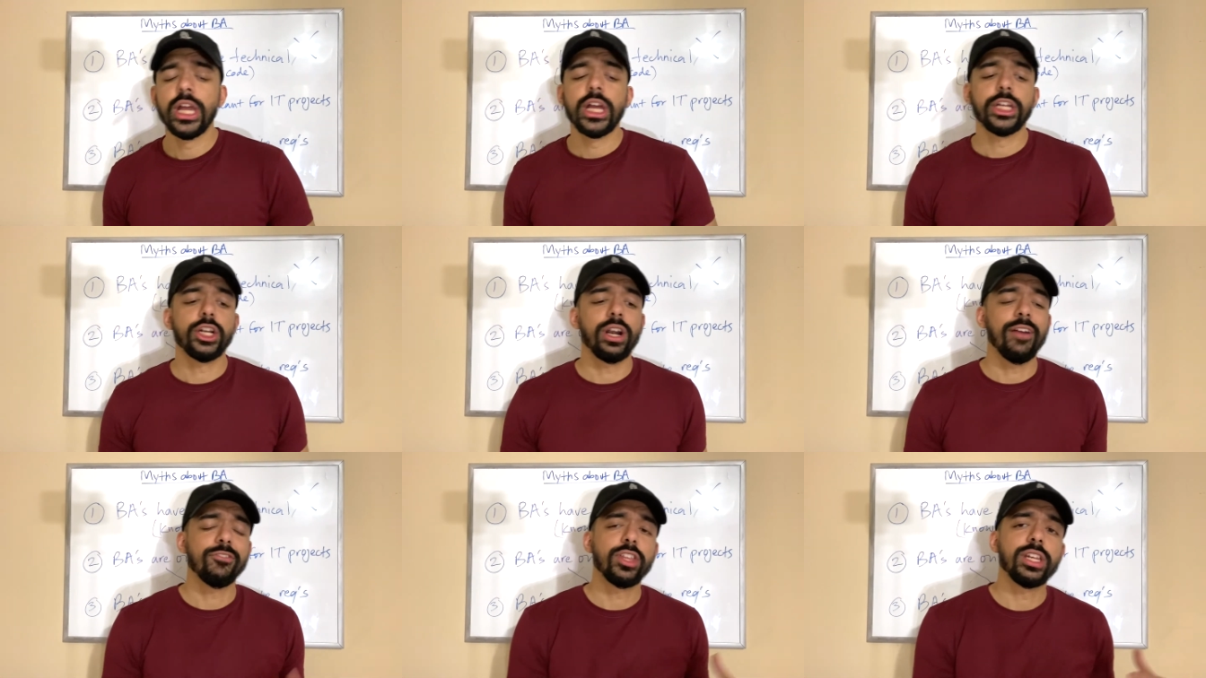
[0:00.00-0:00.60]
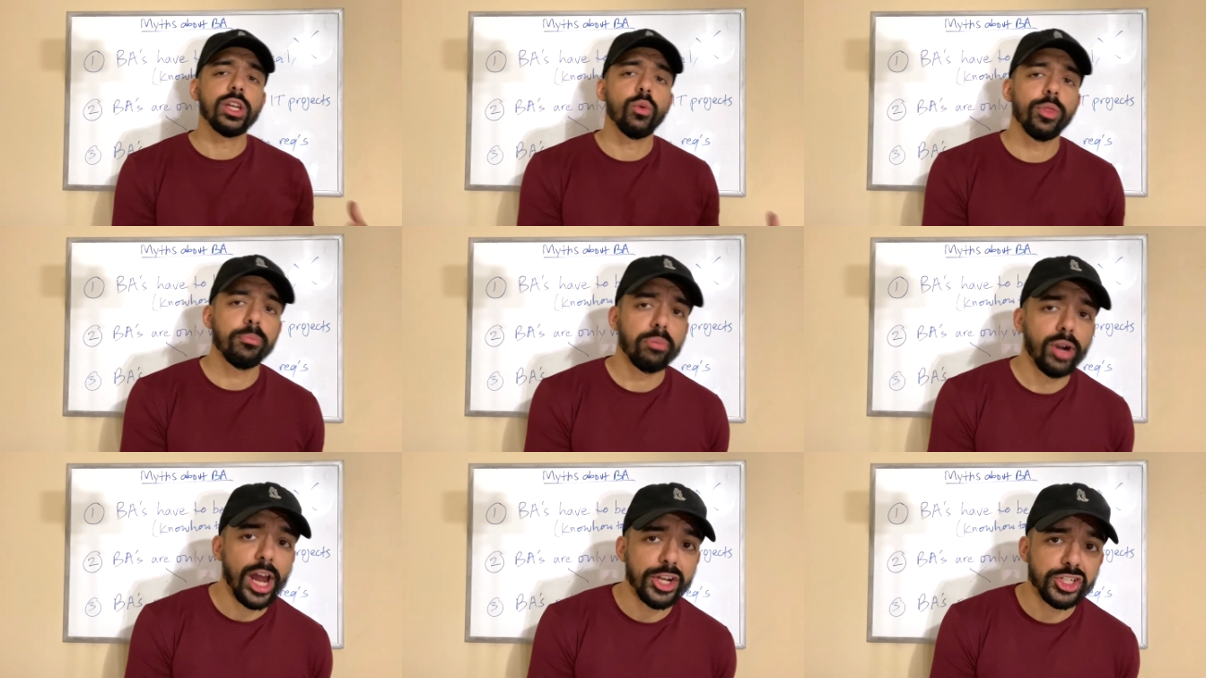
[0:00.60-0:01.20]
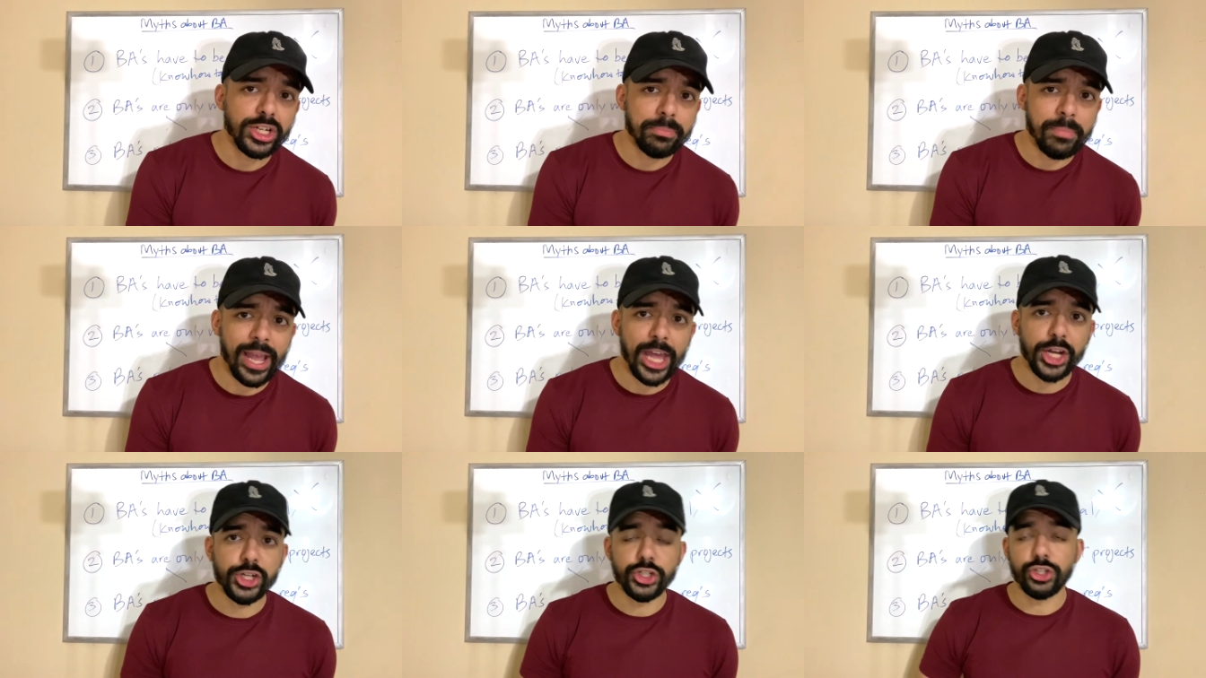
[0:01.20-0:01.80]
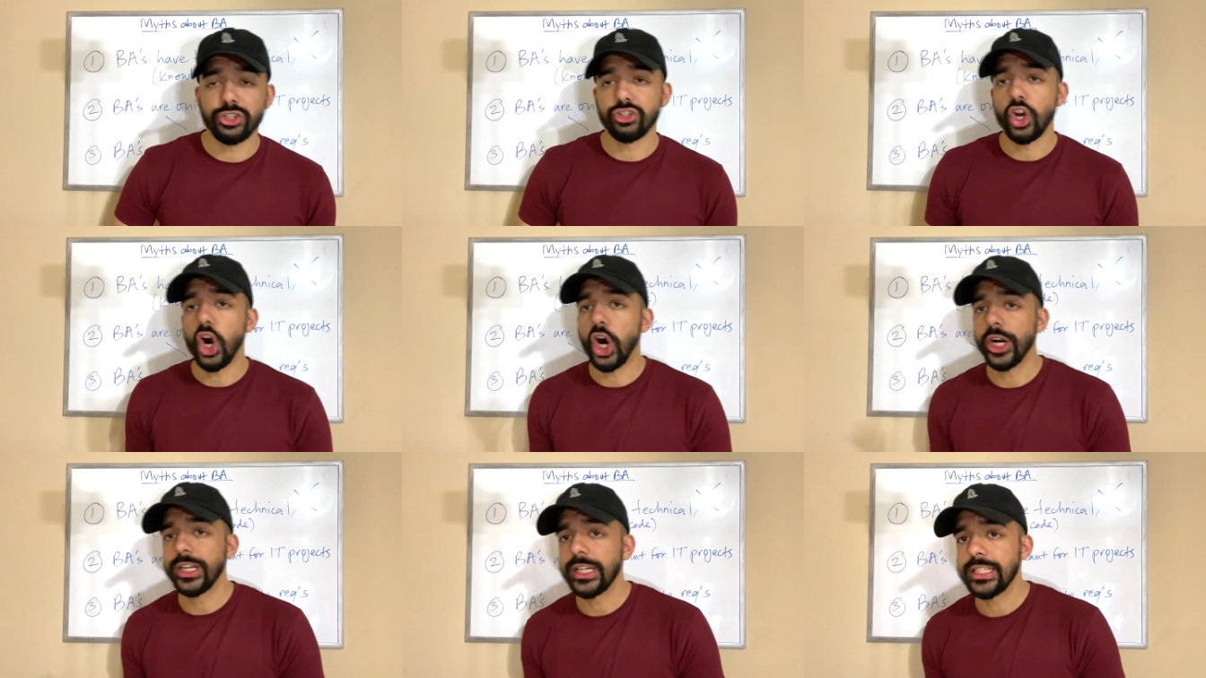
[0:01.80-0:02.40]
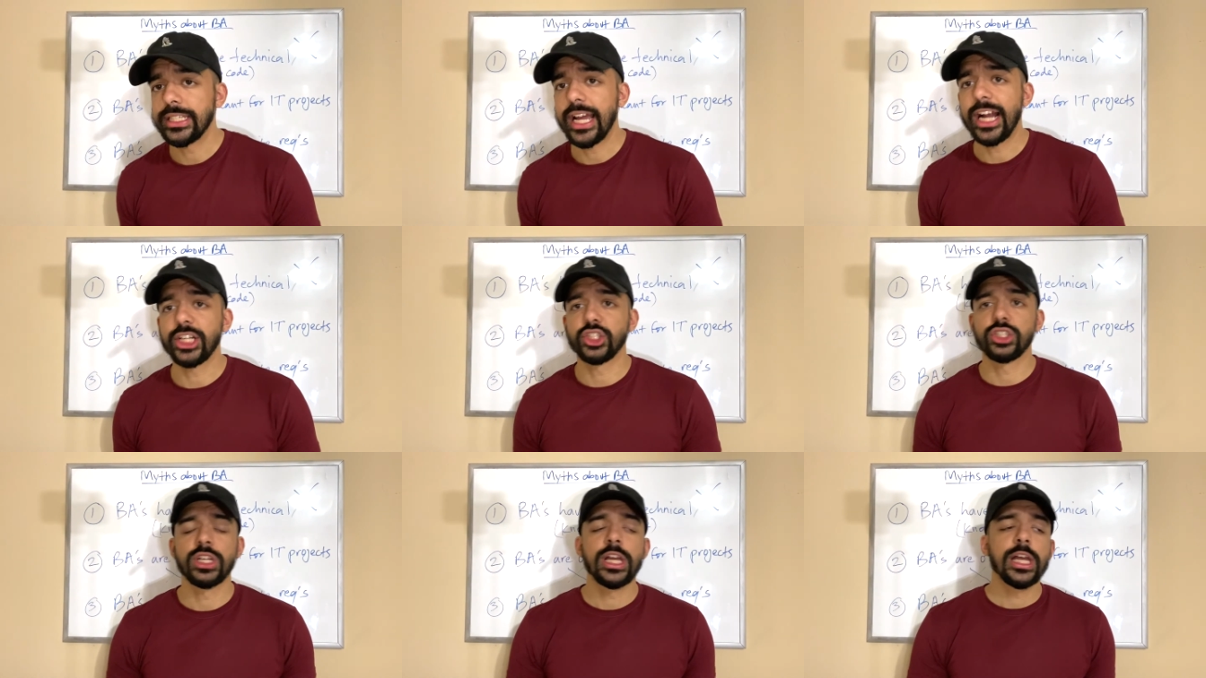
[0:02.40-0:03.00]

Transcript: You have to deal with project managers, architects.